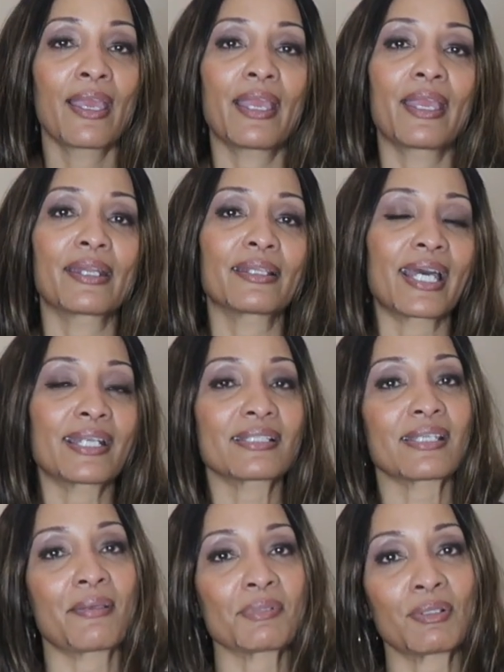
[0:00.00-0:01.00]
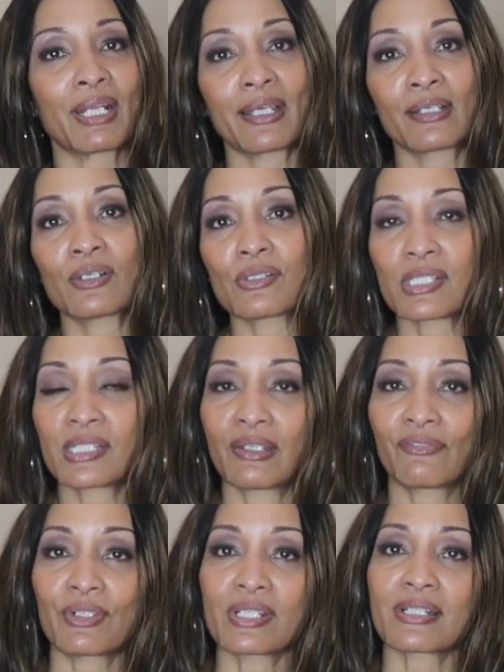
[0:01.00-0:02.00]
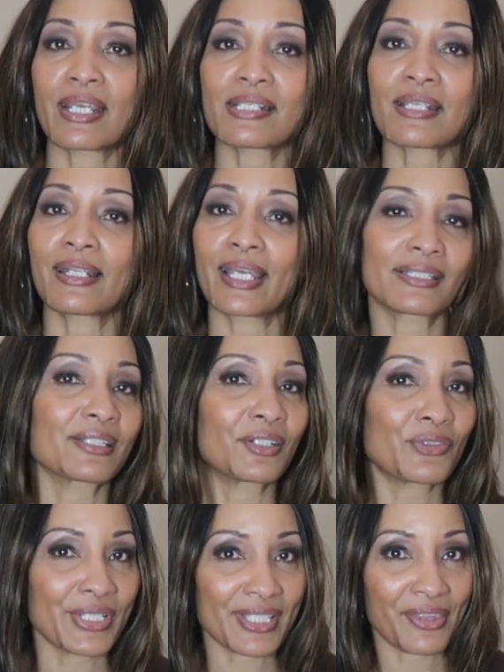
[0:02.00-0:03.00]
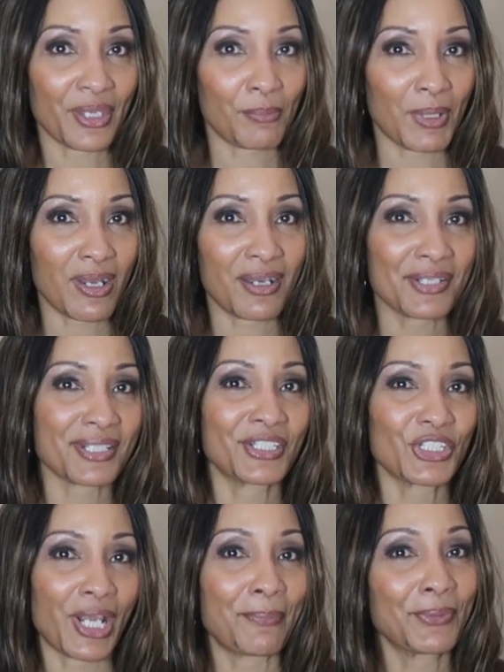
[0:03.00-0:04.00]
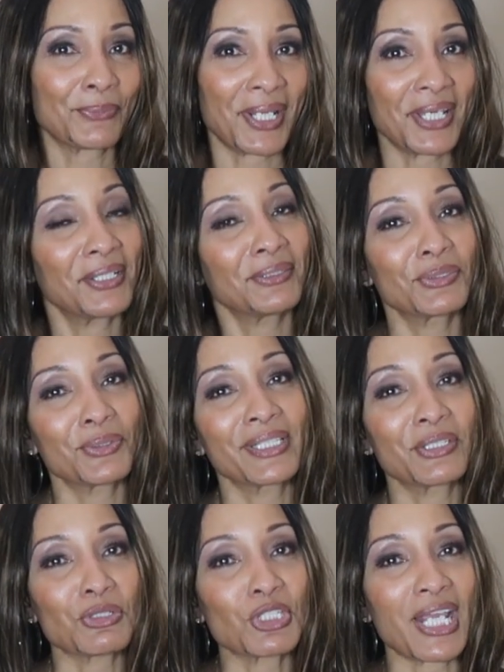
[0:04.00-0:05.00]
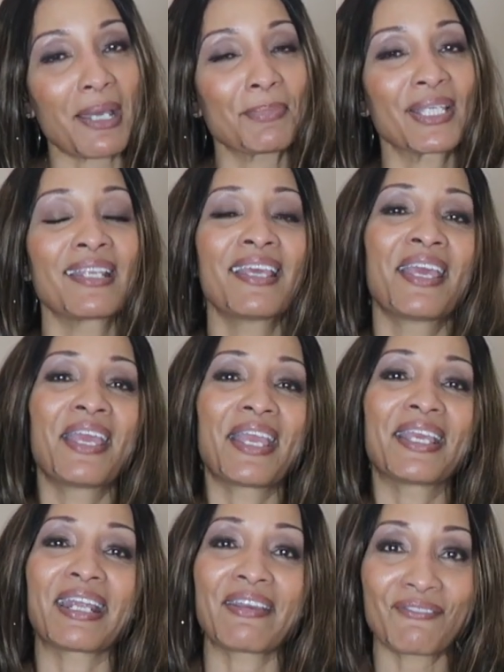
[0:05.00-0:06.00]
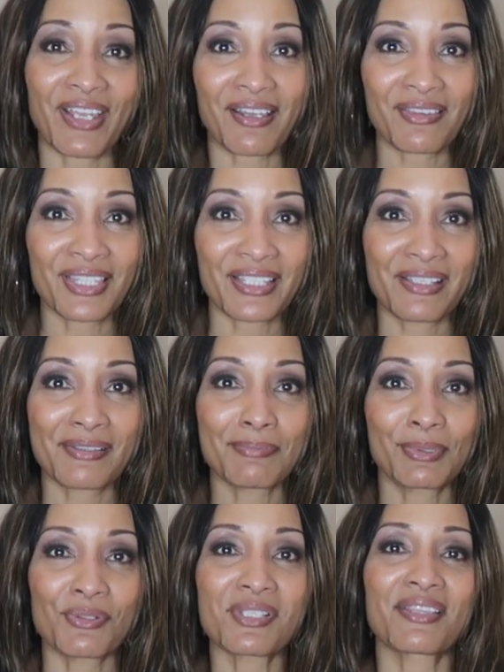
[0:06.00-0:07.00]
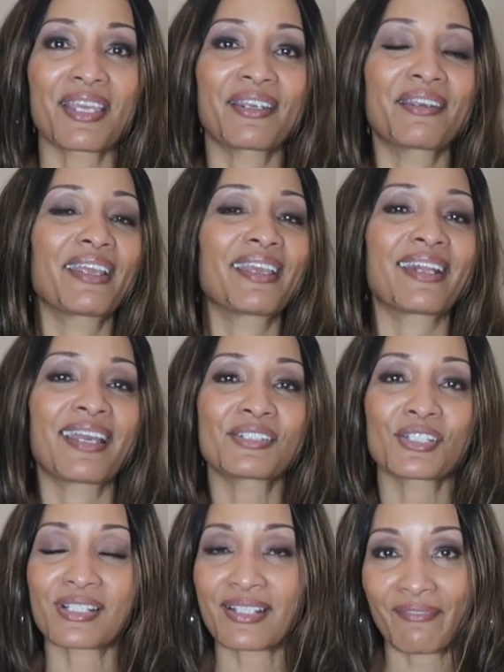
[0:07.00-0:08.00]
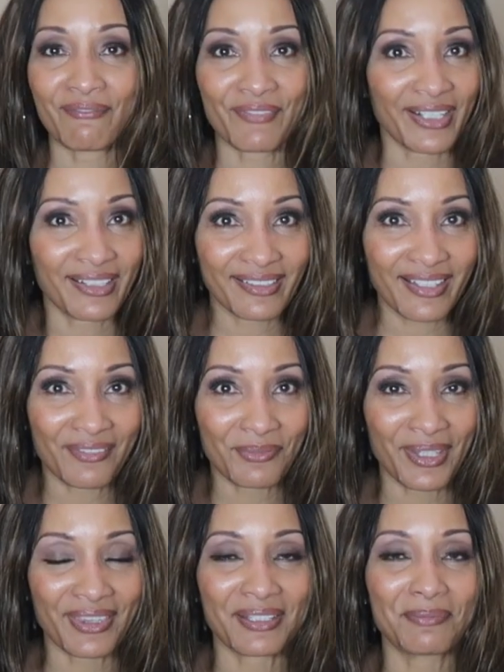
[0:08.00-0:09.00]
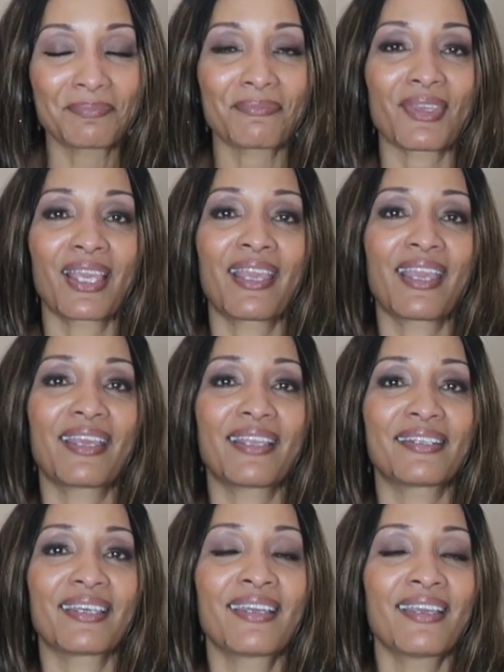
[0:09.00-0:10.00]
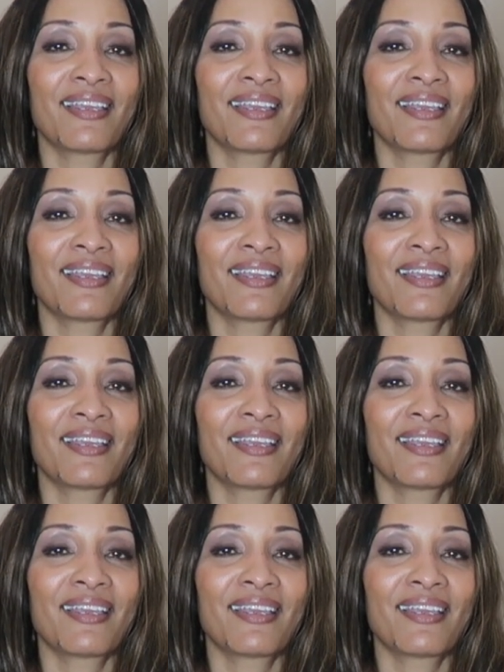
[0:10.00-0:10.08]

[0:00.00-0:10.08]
And a lot of times when I go to different states, I like to go into their malls and shop around, do a little shopping. And I found these boots there and I just fell in love with them. And